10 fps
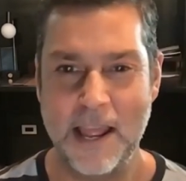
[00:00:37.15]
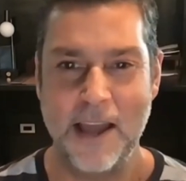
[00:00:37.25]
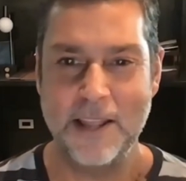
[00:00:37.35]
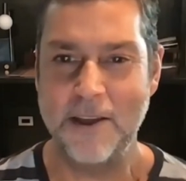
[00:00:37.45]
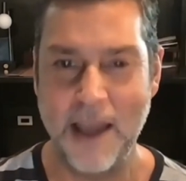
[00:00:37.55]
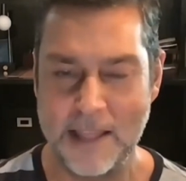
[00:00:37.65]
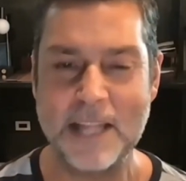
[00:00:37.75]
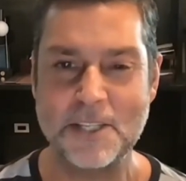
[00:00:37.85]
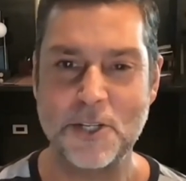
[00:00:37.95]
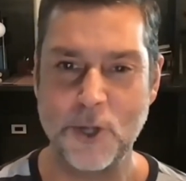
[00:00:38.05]
Yeah, and
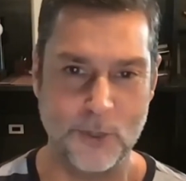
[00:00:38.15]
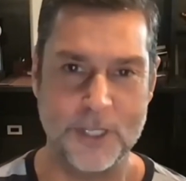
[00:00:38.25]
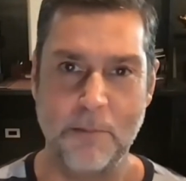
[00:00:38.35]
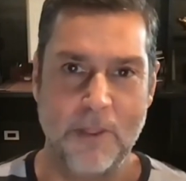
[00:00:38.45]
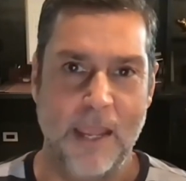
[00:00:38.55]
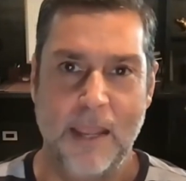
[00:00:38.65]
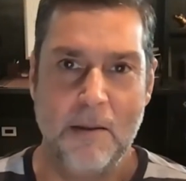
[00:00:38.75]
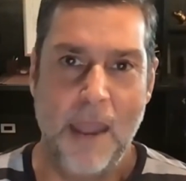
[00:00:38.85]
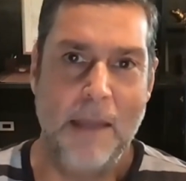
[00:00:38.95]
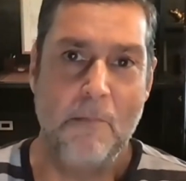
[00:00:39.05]
that's a short-term thing.
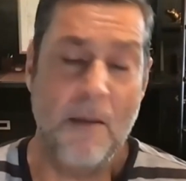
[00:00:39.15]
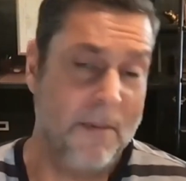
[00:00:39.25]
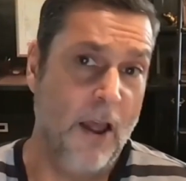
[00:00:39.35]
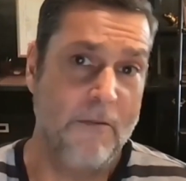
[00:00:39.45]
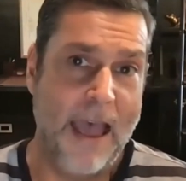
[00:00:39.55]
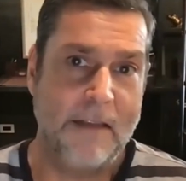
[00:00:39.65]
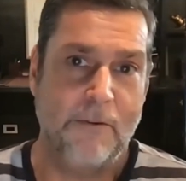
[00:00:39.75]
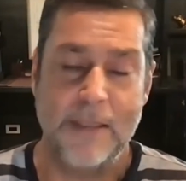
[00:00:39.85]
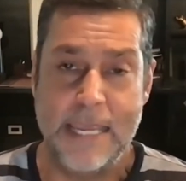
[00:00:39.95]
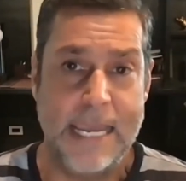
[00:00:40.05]
It might be an overhang
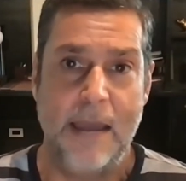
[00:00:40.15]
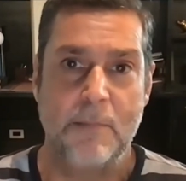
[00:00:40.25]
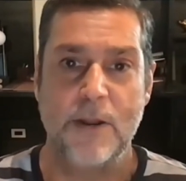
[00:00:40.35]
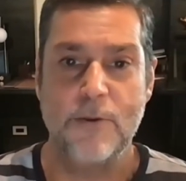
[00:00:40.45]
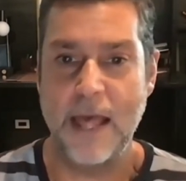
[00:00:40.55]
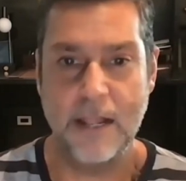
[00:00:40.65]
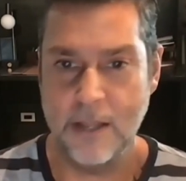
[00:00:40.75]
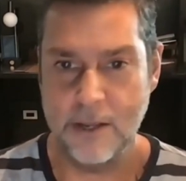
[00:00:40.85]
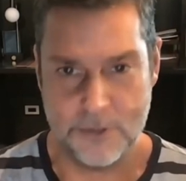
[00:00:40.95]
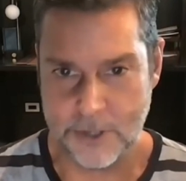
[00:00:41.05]
for a year. I mean, who the hell
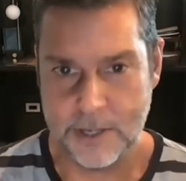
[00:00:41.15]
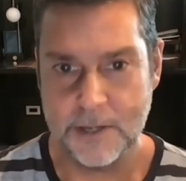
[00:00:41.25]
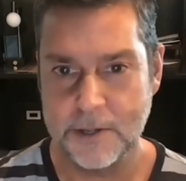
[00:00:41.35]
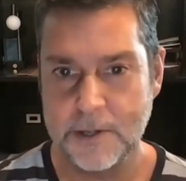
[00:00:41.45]
knows, right?